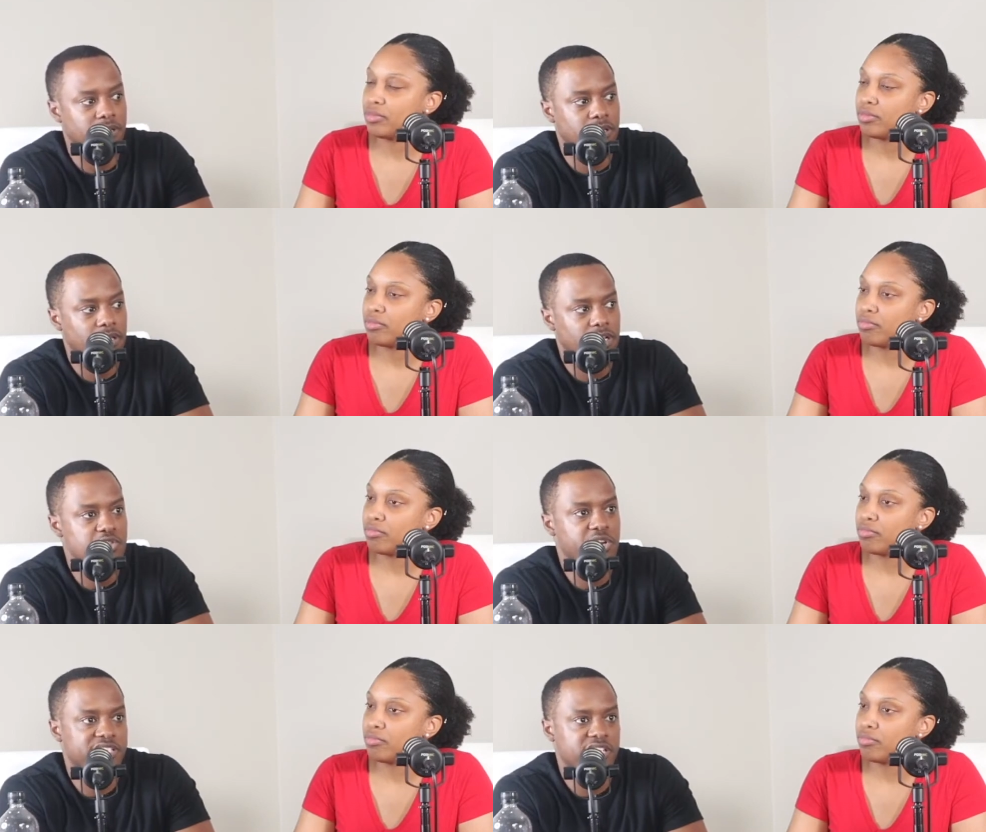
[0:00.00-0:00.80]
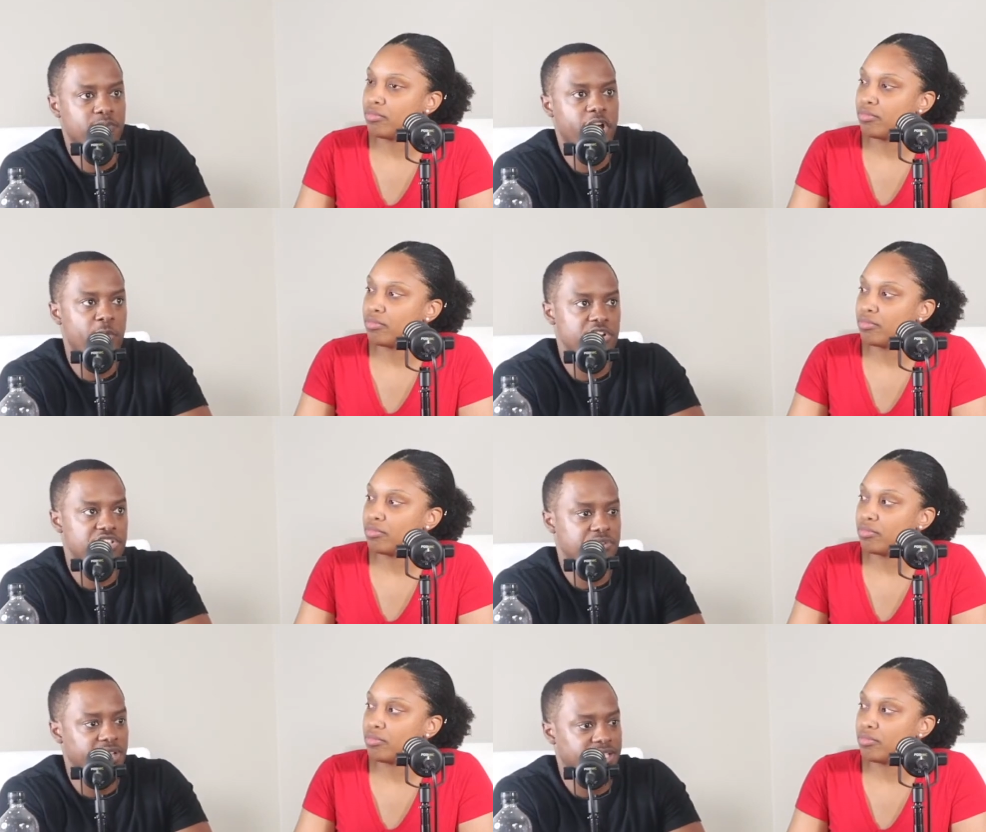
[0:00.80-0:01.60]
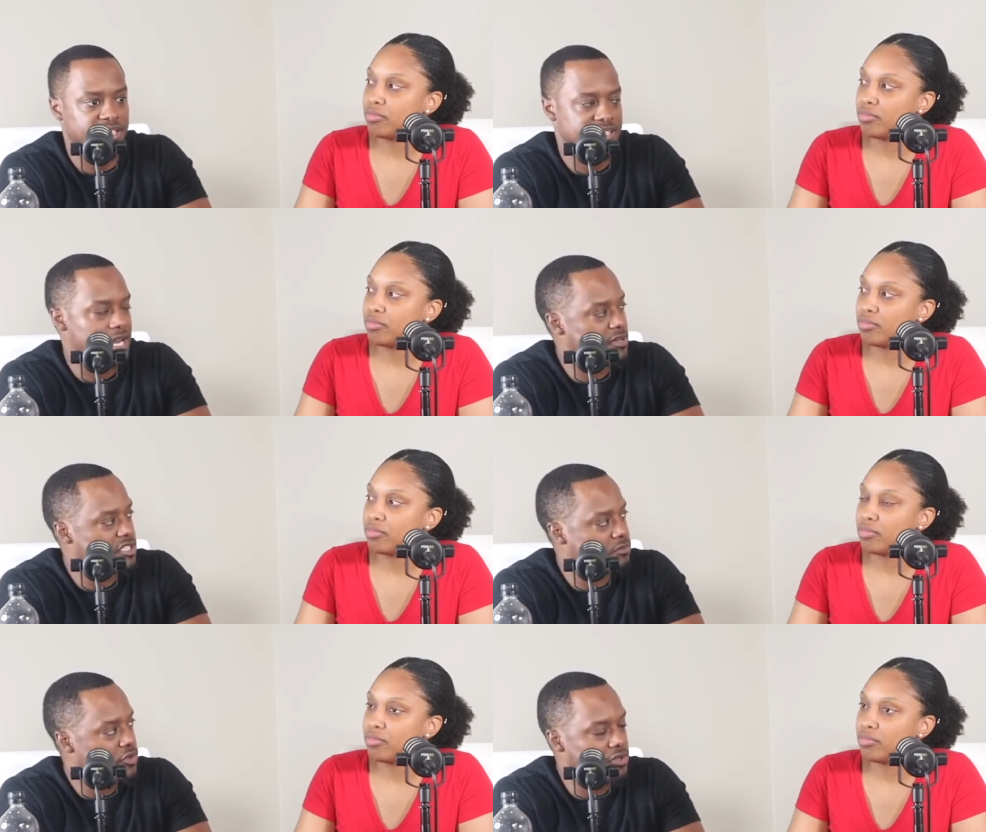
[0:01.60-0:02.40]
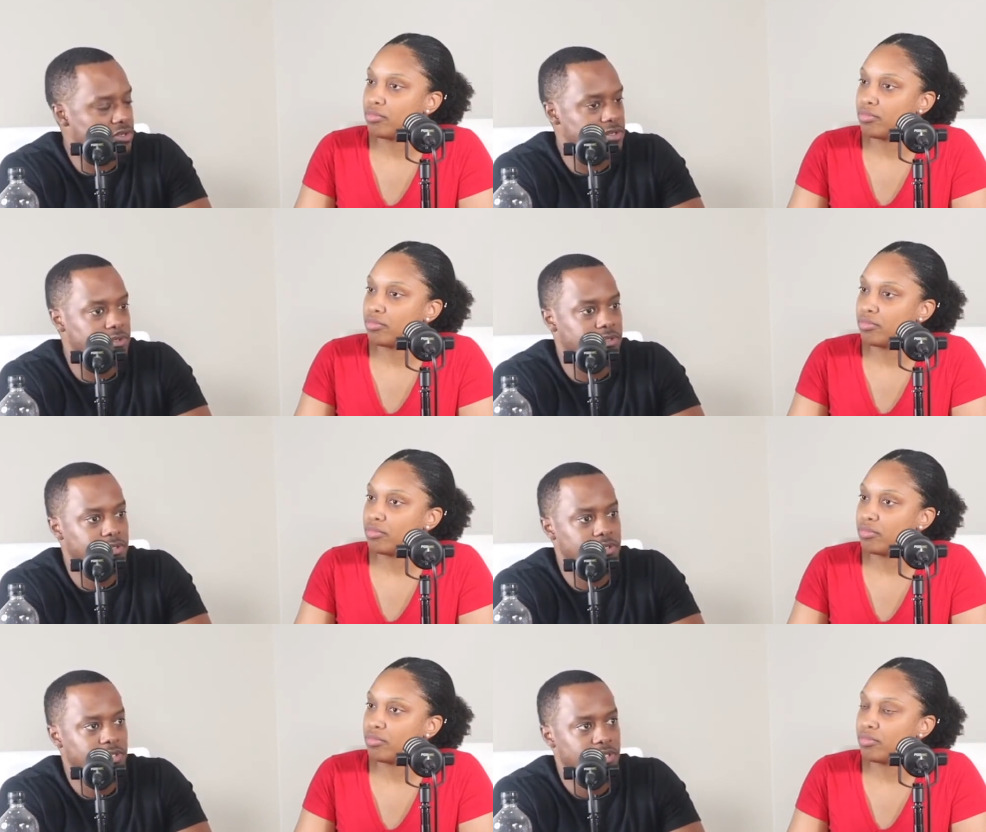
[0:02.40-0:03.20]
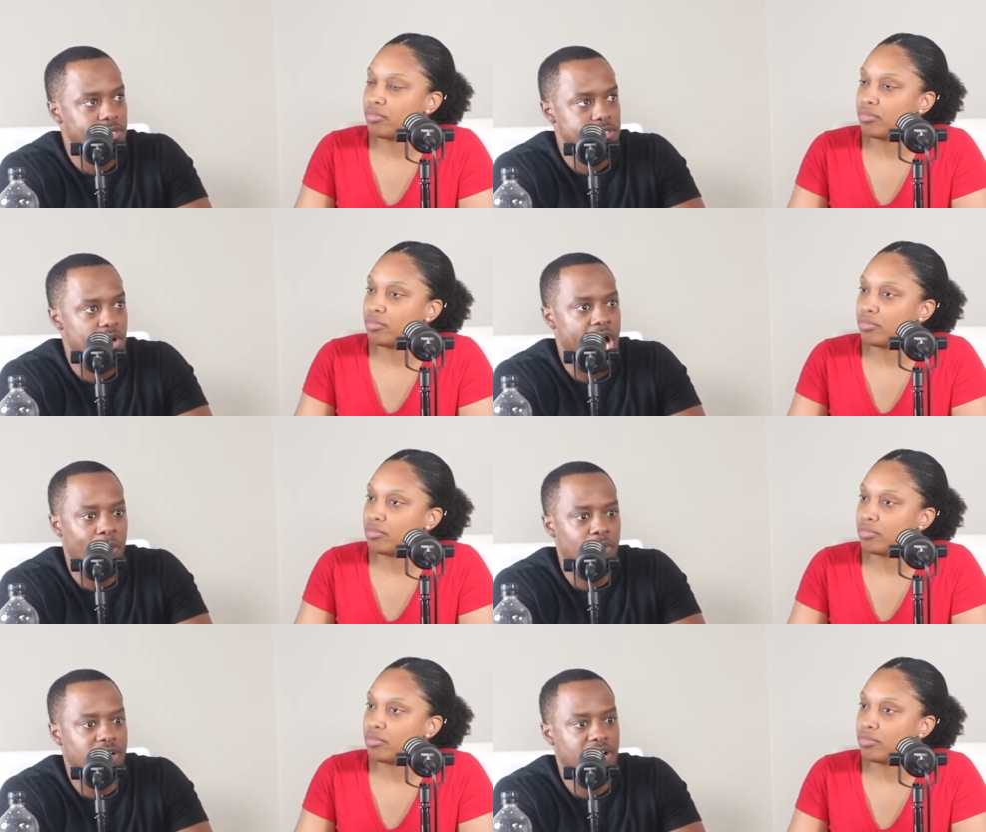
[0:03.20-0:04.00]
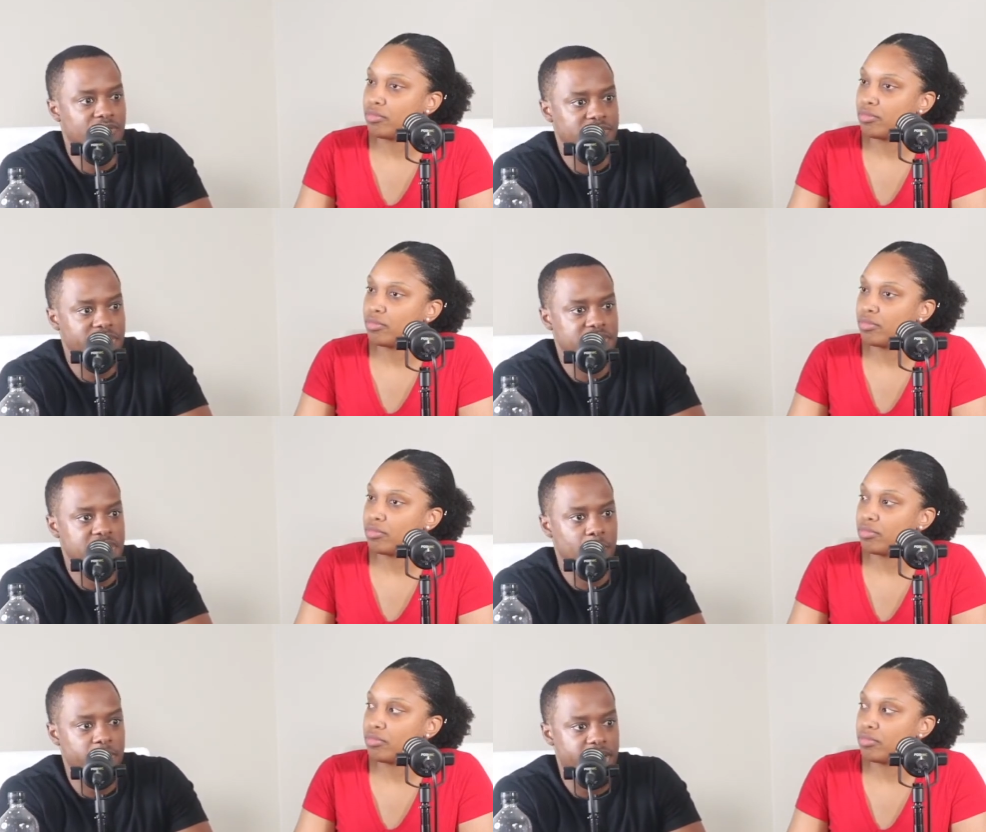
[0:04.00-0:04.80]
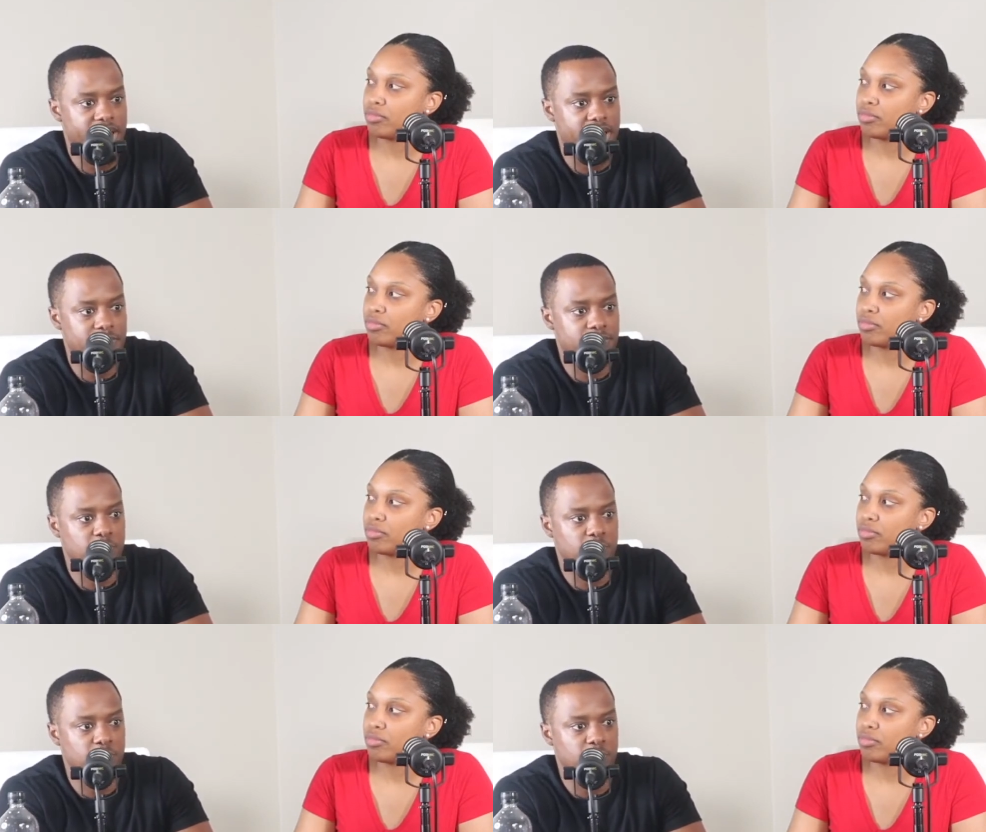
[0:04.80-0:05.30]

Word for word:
Speaker 1: Because you get to the point where you just feel like there's not much more you could do. So our conversation that we had